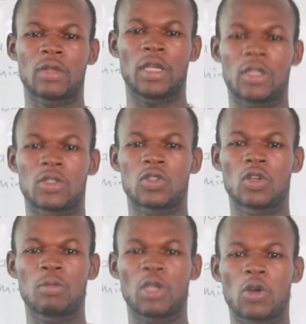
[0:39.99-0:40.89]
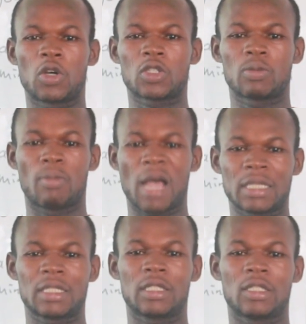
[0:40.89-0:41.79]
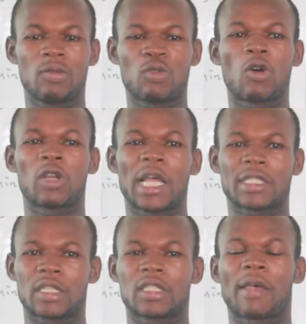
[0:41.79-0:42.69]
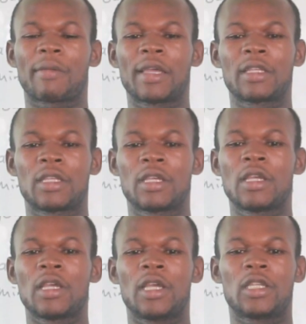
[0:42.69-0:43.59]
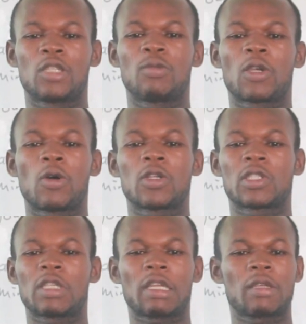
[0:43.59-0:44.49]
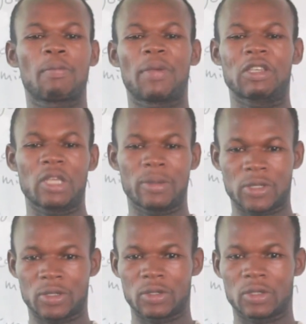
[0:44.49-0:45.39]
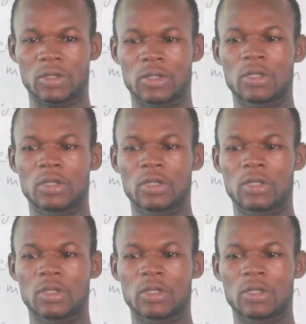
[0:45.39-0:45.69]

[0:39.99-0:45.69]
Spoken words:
It is not because math is difficult as a subject, it is because certain perceptions